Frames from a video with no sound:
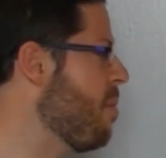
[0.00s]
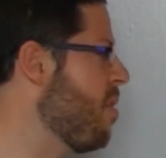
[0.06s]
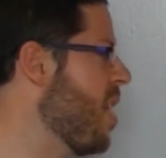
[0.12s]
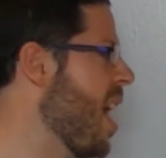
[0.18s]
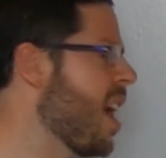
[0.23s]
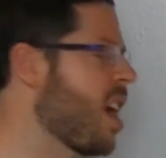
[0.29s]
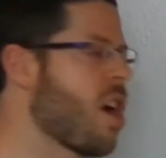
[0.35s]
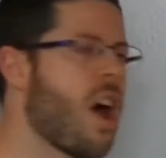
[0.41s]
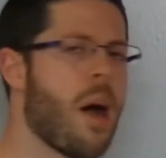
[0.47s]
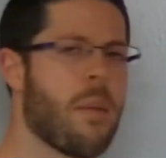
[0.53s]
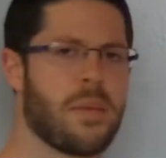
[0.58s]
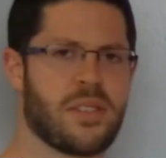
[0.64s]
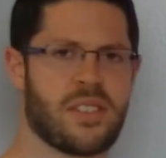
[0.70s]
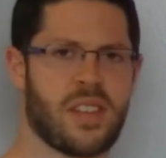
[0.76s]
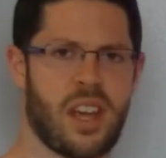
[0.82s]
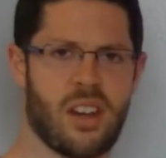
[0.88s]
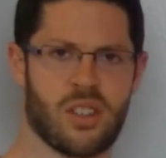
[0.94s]
they
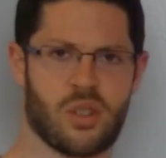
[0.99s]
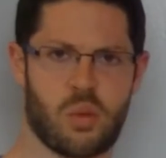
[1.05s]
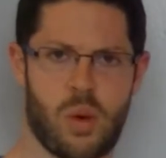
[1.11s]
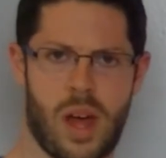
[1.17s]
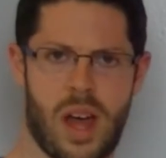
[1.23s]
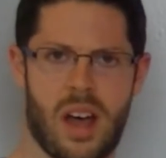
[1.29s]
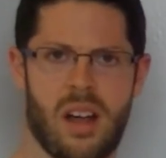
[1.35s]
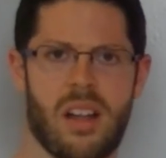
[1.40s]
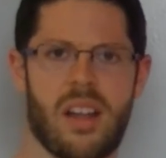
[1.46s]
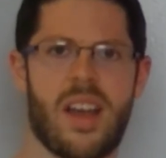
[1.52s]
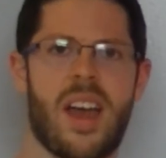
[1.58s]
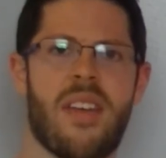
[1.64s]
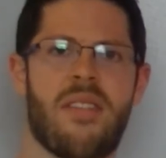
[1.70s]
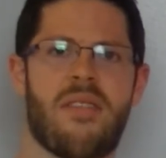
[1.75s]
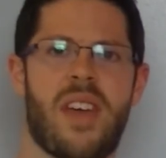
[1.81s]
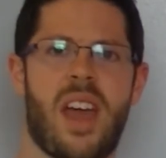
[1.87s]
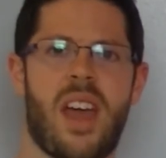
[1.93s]
compensate as well,
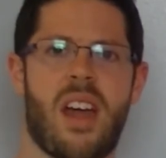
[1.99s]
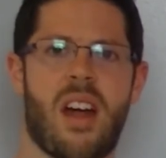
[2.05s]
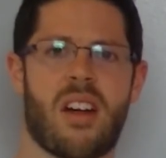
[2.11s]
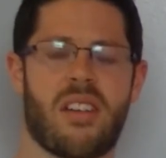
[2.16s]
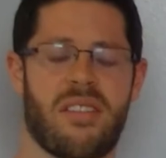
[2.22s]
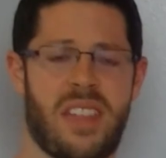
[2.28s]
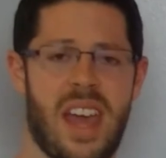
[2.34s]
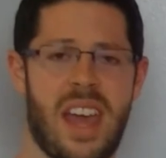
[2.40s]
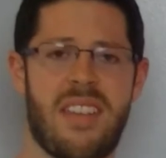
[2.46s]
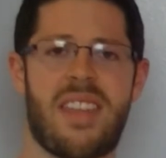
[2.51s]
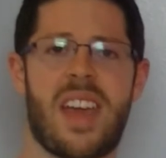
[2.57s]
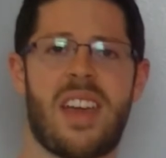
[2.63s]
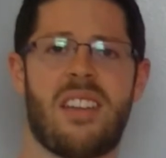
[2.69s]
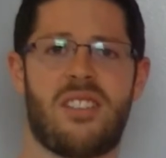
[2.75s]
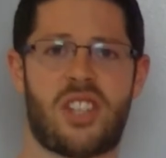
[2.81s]
and they